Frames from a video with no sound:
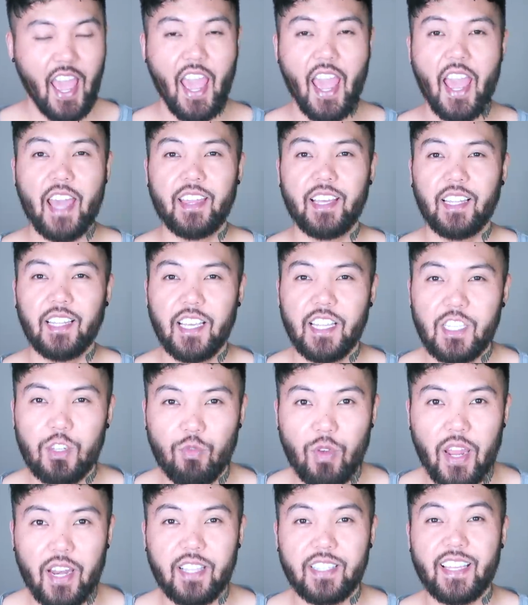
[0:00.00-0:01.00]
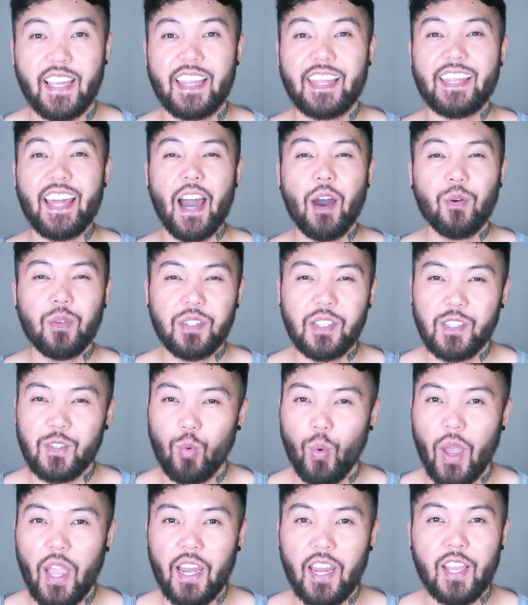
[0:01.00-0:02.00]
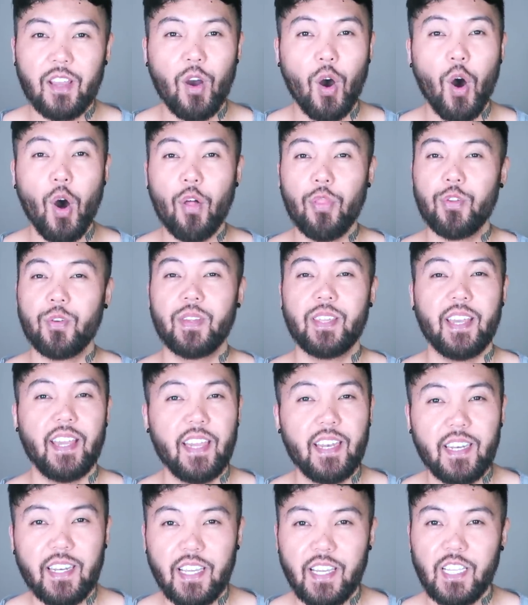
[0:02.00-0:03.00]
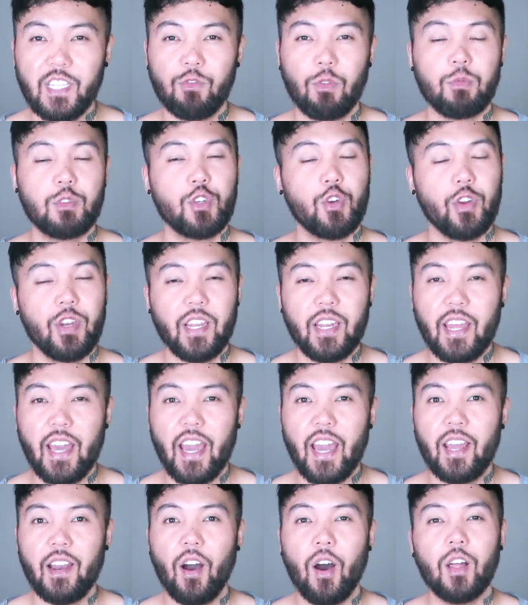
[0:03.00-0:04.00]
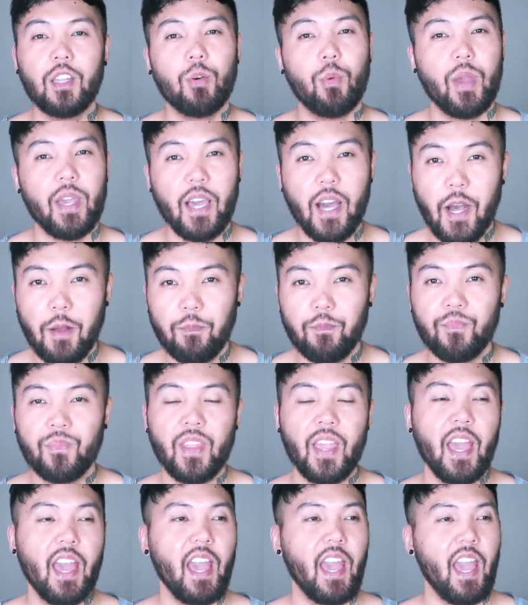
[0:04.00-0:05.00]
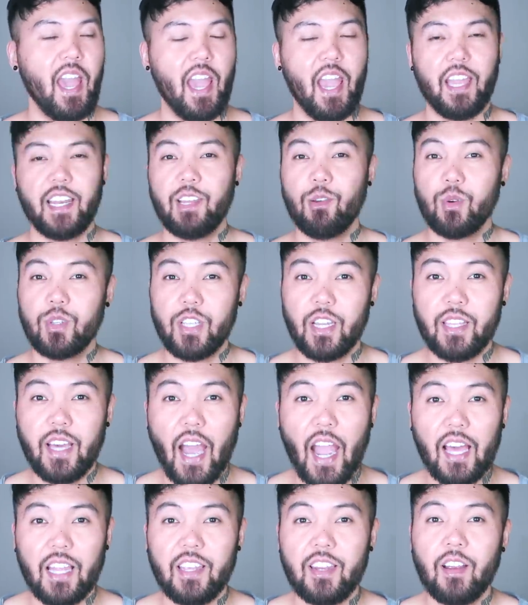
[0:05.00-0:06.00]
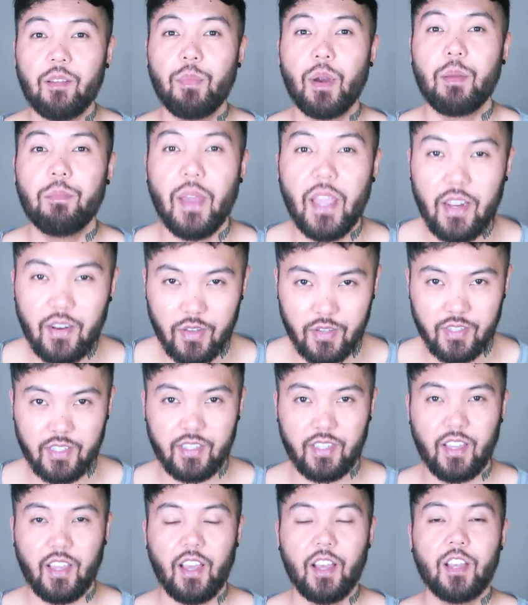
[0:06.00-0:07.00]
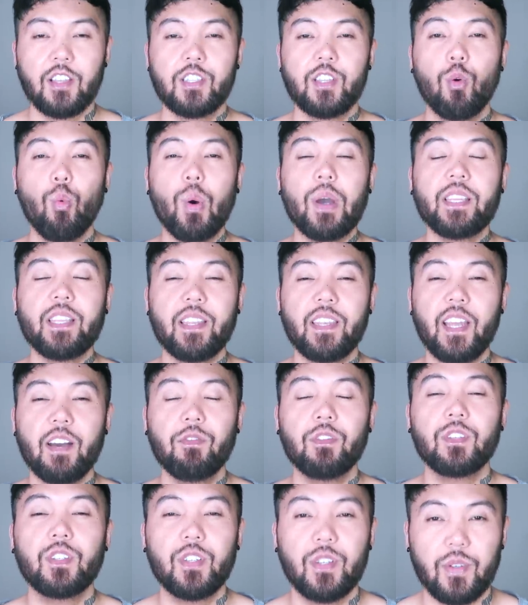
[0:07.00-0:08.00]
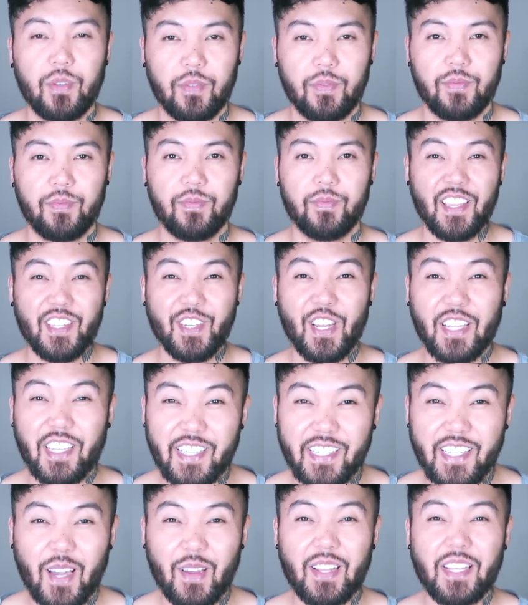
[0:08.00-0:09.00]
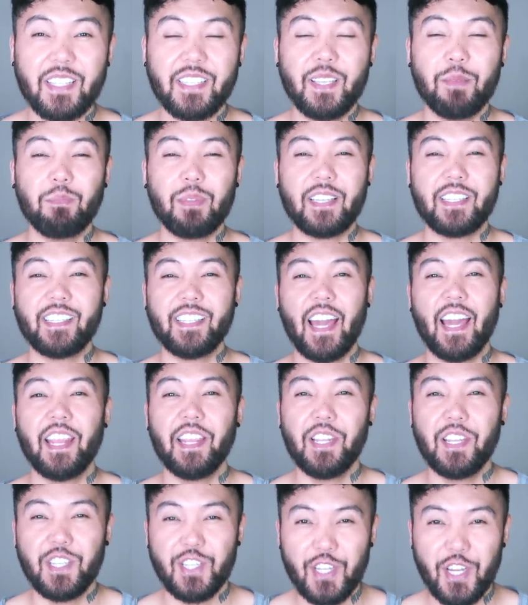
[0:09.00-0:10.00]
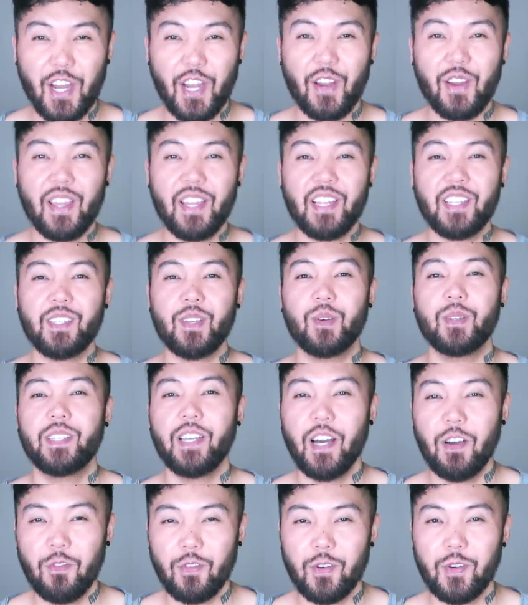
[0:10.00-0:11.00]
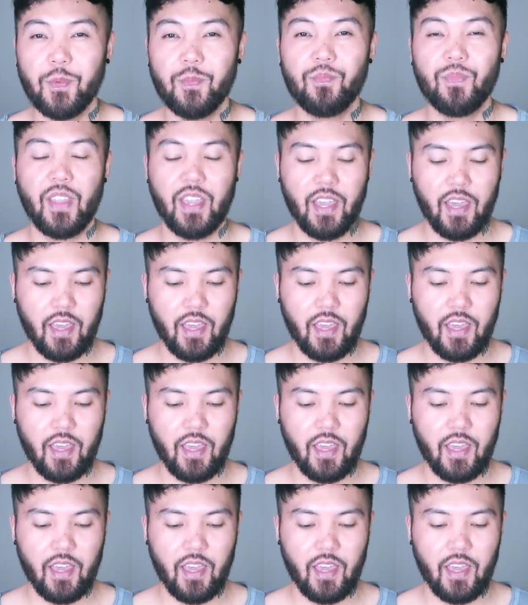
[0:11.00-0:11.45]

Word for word: and the list ran into thousands waiting all through the Indies, from Trinidad all the way up, and he was on the island of Barbados. So what did Neville do? Check this out. He simply sat in a chair in his hotel room,